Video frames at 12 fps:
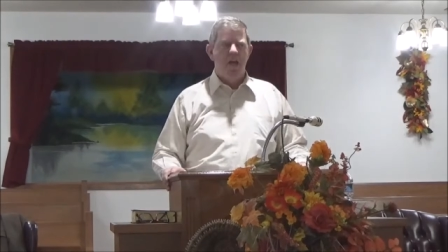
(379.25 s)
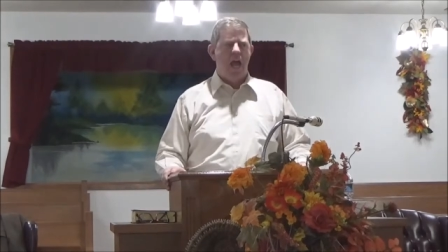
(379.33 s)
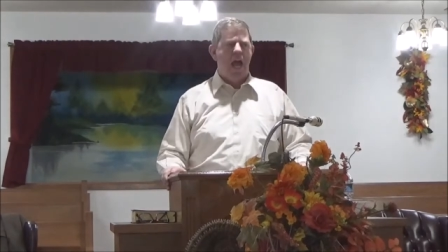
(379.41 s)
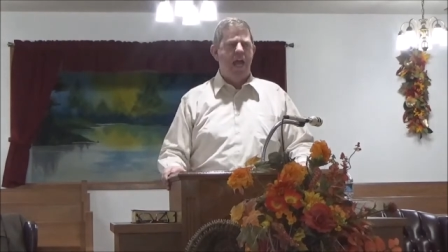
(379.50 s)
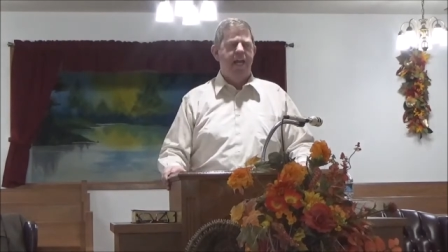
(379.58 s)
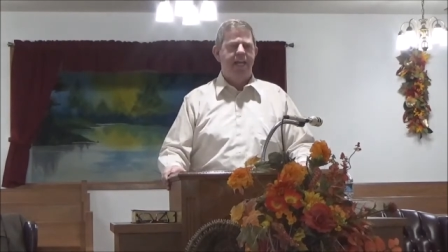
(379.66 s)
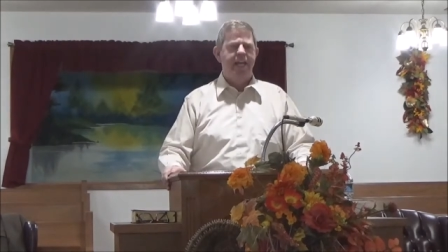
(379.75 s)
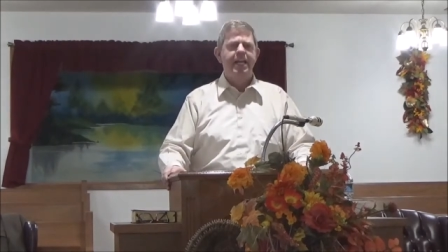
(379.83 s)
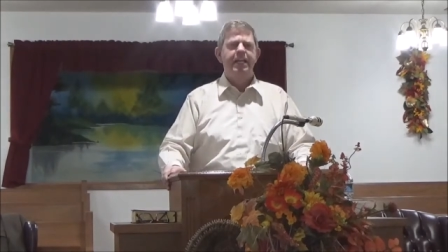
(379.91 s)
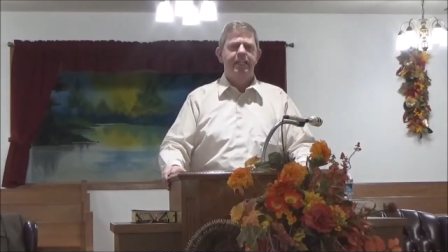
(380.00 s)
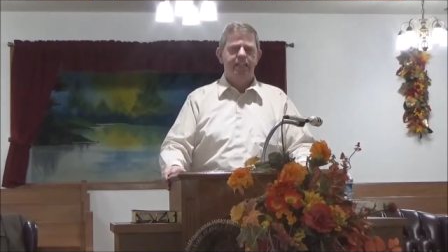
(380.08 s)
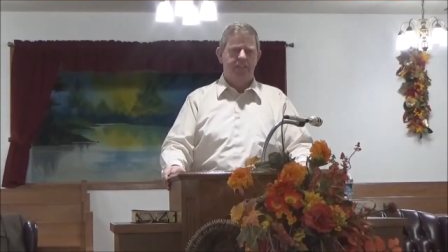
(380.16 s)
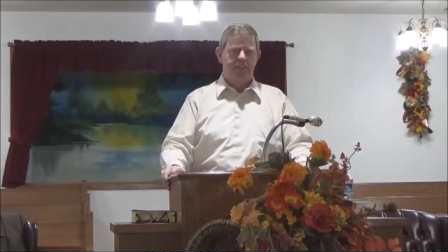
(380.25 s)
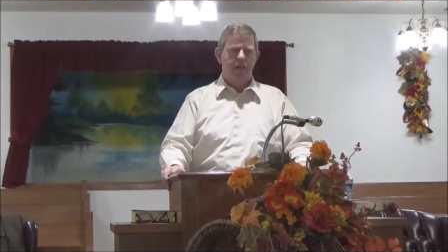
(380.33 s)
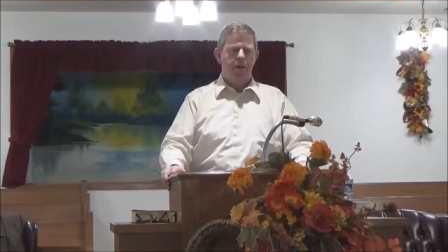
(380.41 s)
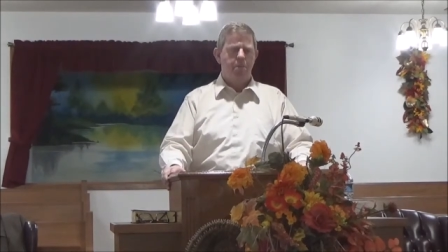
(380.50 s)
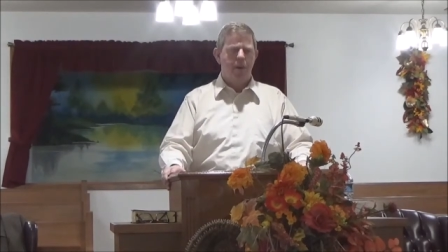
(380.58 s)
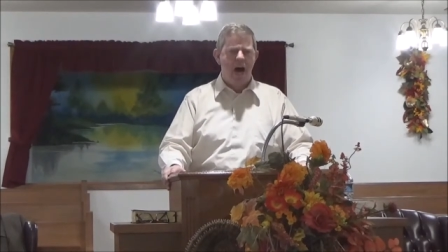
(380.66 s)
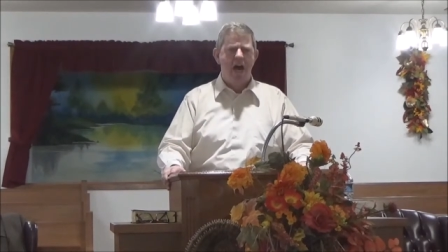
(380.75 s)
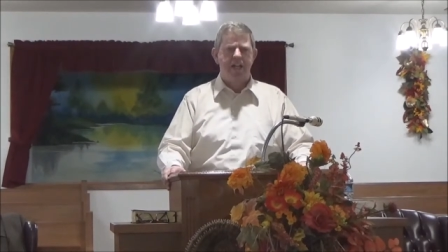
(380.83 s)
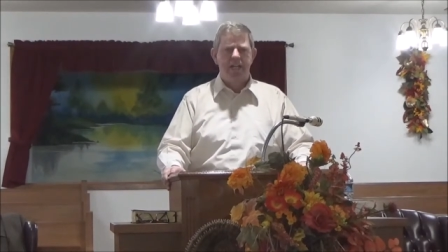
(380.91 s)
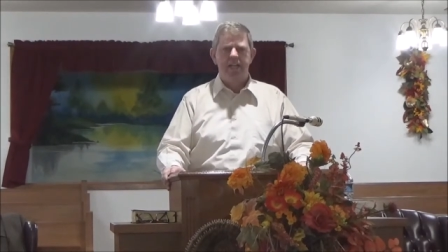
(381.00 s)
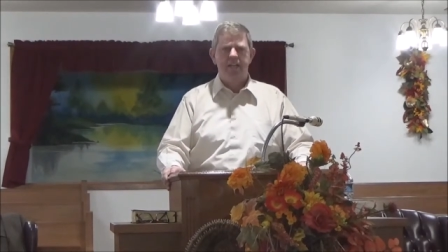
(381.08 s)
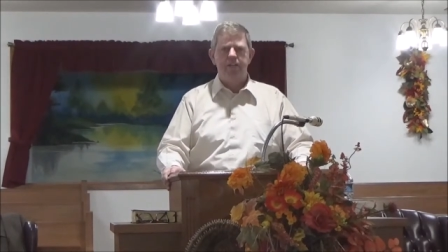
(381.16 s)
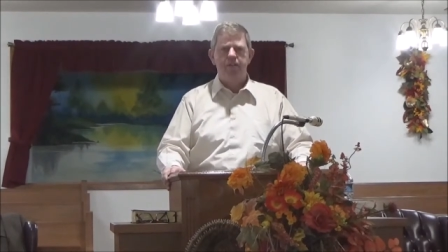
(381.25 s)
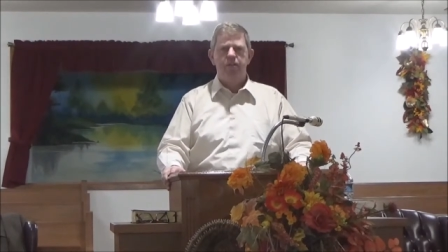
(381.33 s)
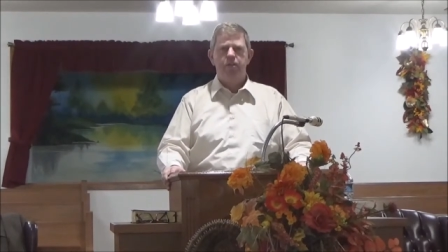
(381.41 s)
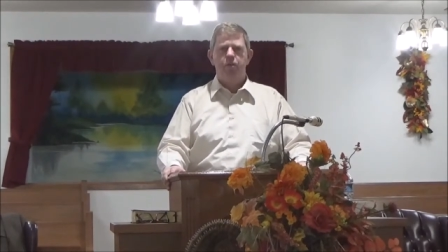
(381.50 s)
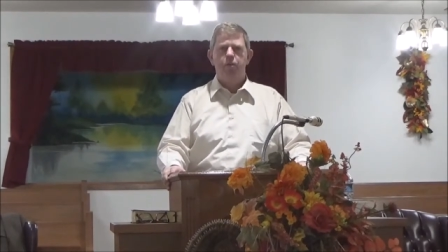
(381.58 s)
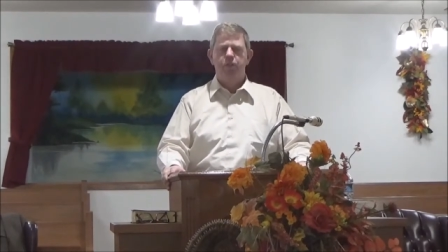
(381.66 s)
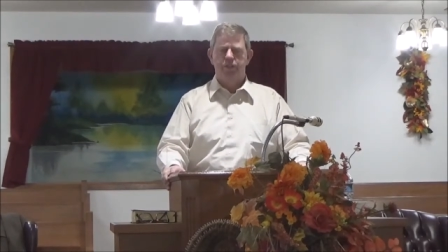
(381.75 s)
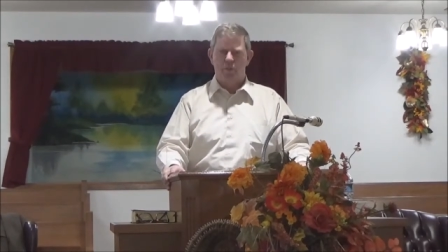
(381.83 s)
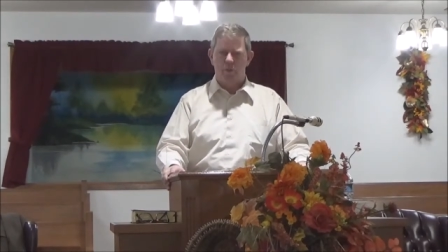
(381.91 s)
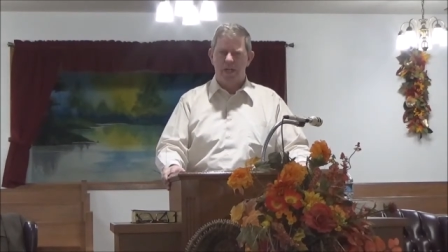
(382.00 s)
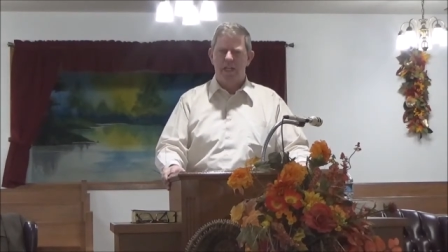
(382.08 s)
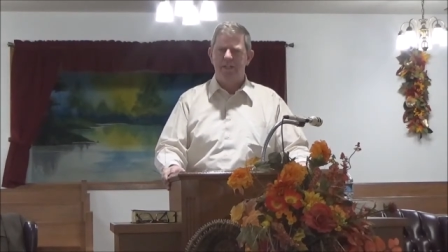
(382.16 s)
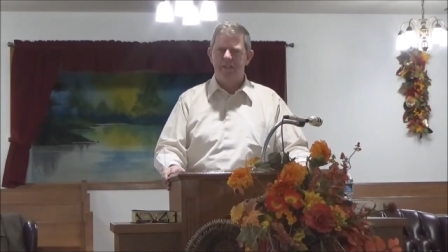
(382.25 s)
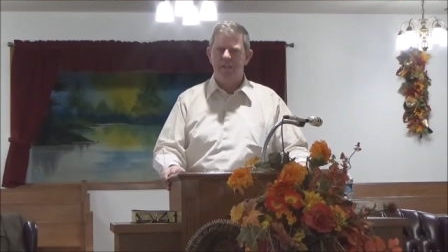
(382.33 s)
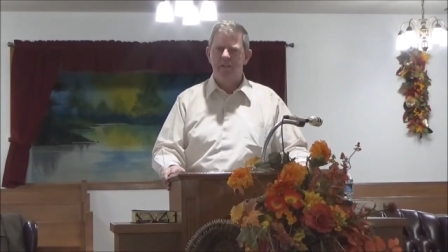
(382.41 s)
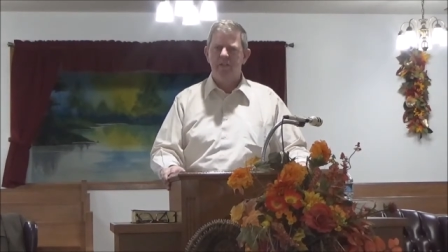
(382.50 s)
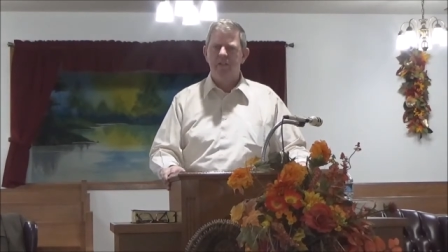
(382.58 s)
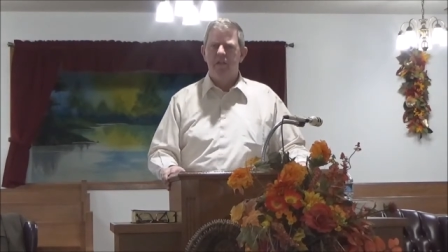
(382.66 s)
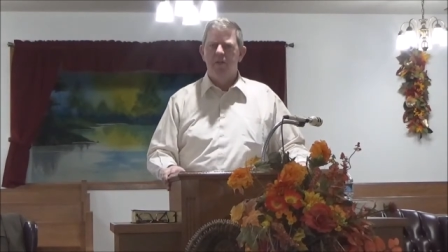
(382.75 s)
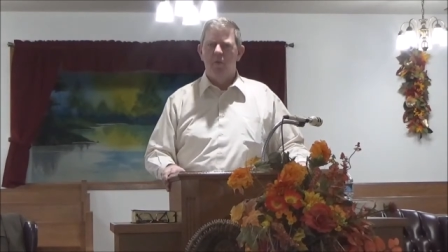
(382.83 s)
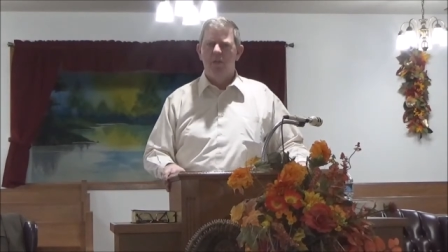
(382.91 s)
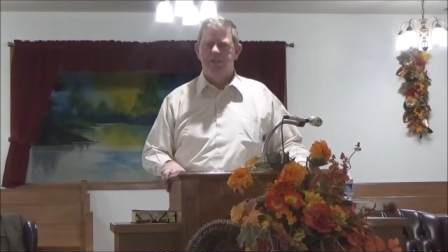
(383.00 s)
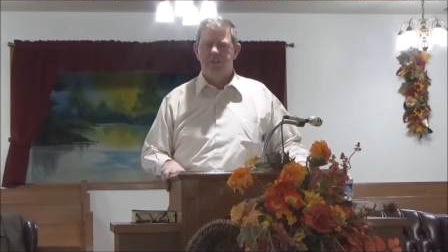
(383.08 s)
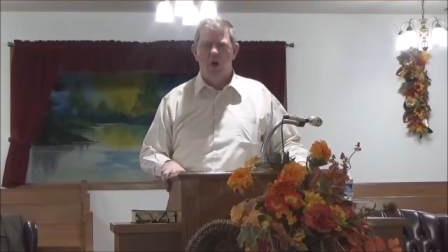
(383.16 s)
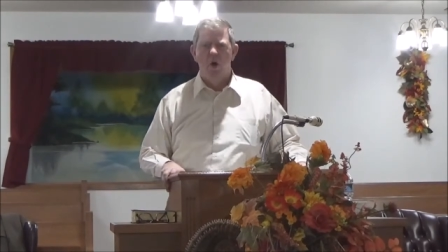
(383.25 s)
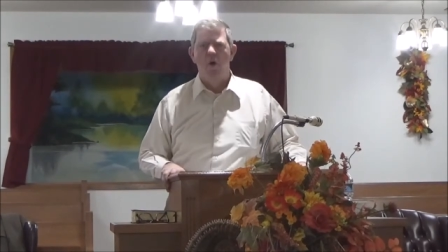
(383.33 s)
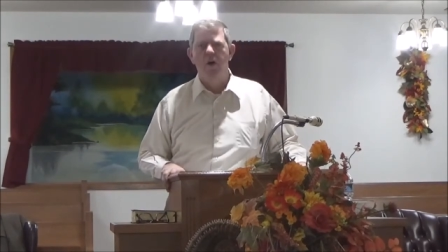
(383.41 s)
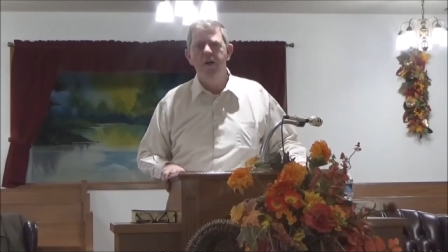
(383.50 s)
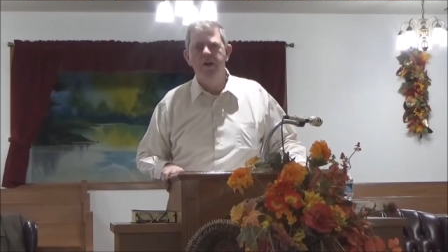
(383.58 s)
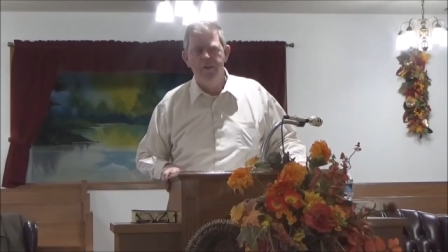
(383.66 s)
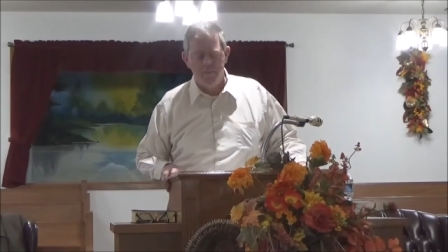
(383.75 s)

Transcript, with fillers: And his body was rent, was torn.